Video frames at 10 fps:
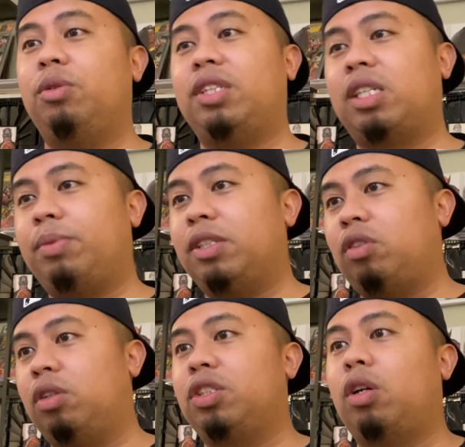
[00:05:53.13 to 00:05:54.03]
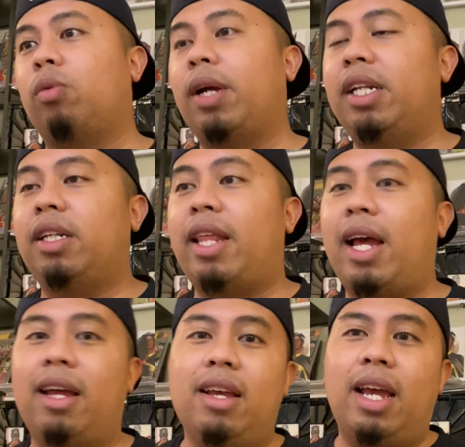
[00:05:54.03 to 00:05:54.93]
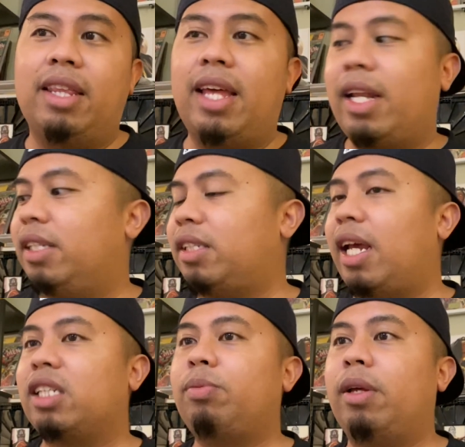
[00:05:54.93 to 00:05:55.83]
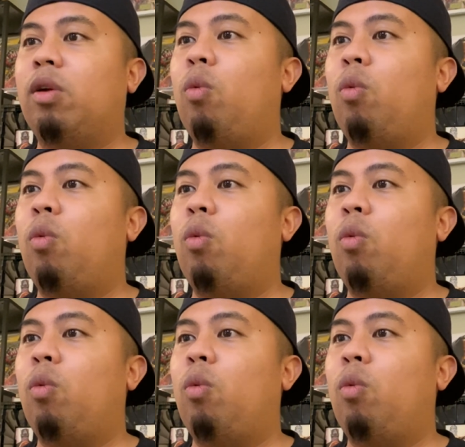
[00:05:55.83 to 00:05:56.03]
is X-Men, so I'll just go right into that. And that is X-Men